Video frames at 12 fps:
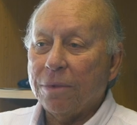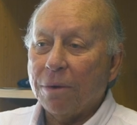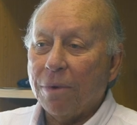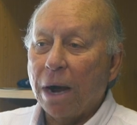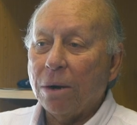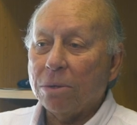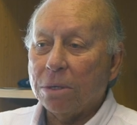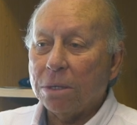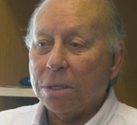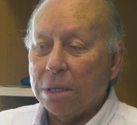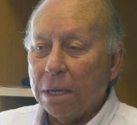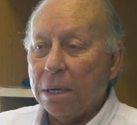the virus is
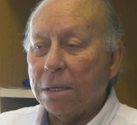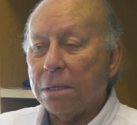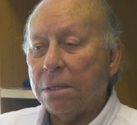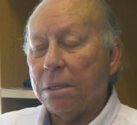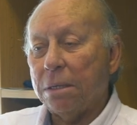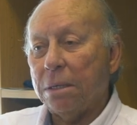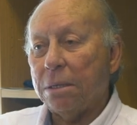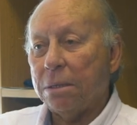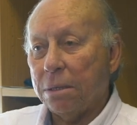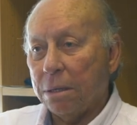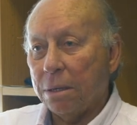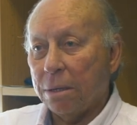still is,
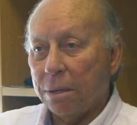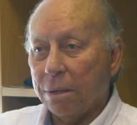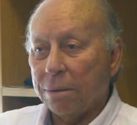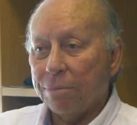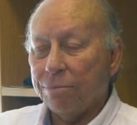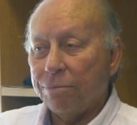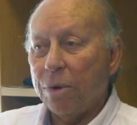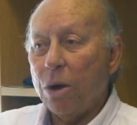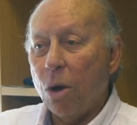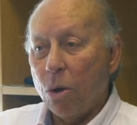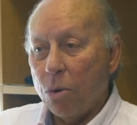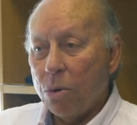is uh,
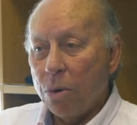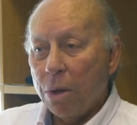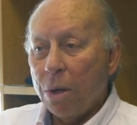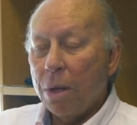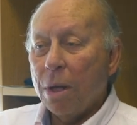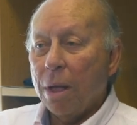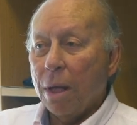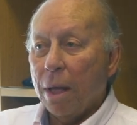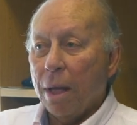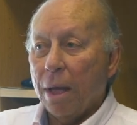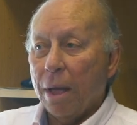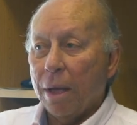low
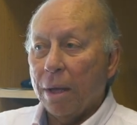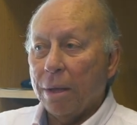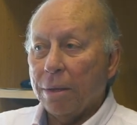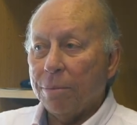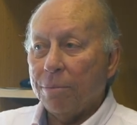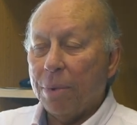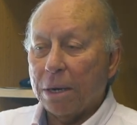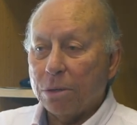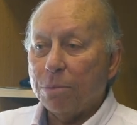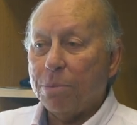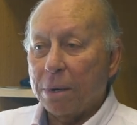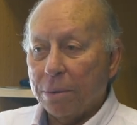uh, in
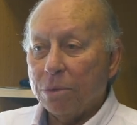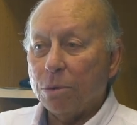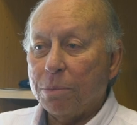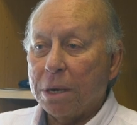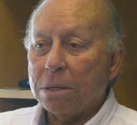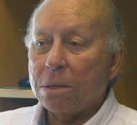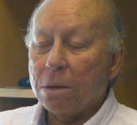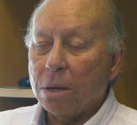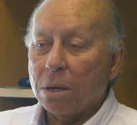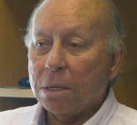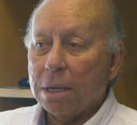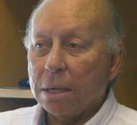person to person
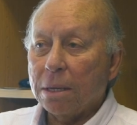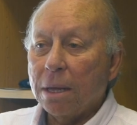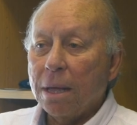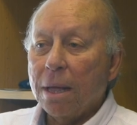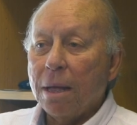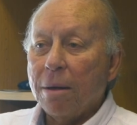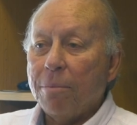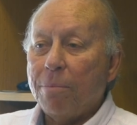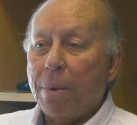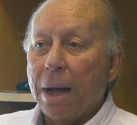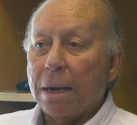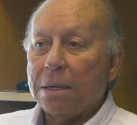contact.
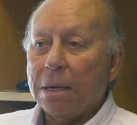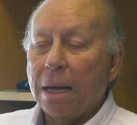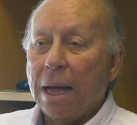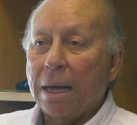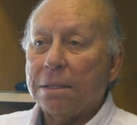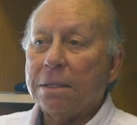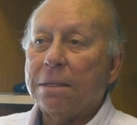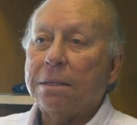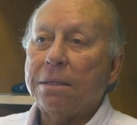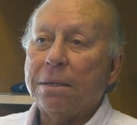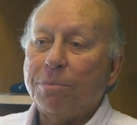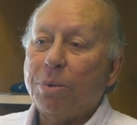But
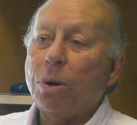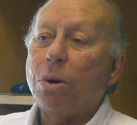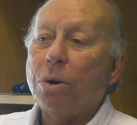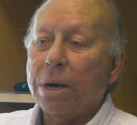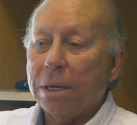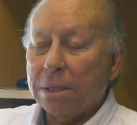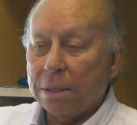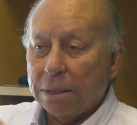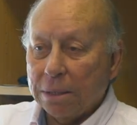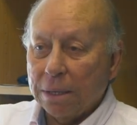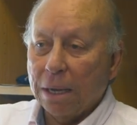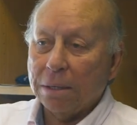as
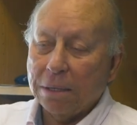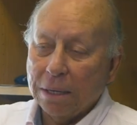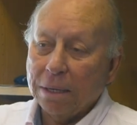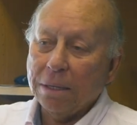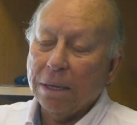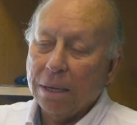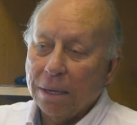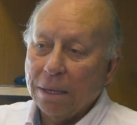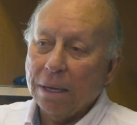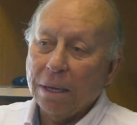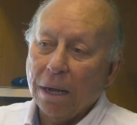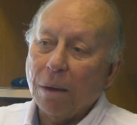progress, as the, the,
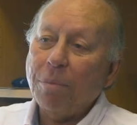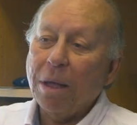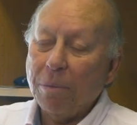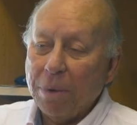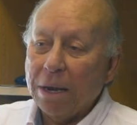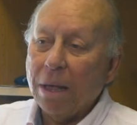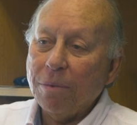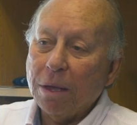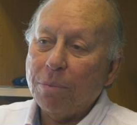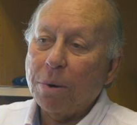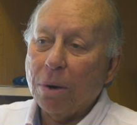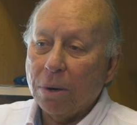the
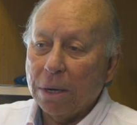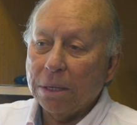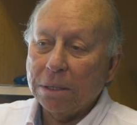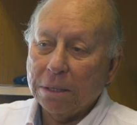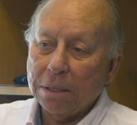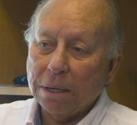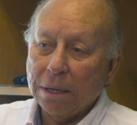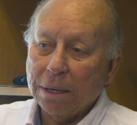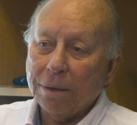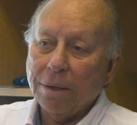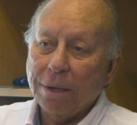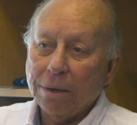epidemic progress,
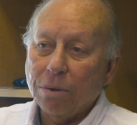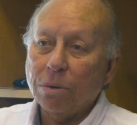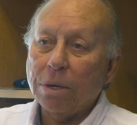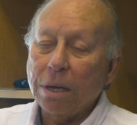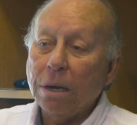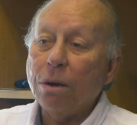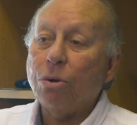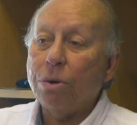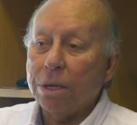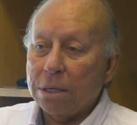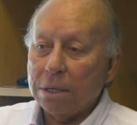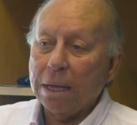uh, it could
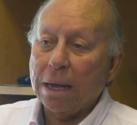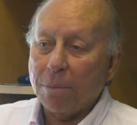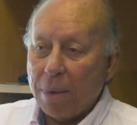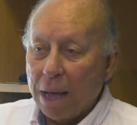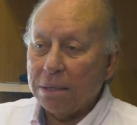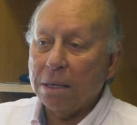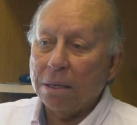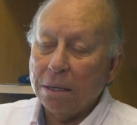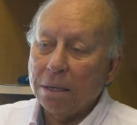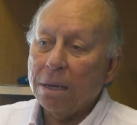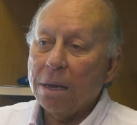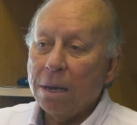increase the capacity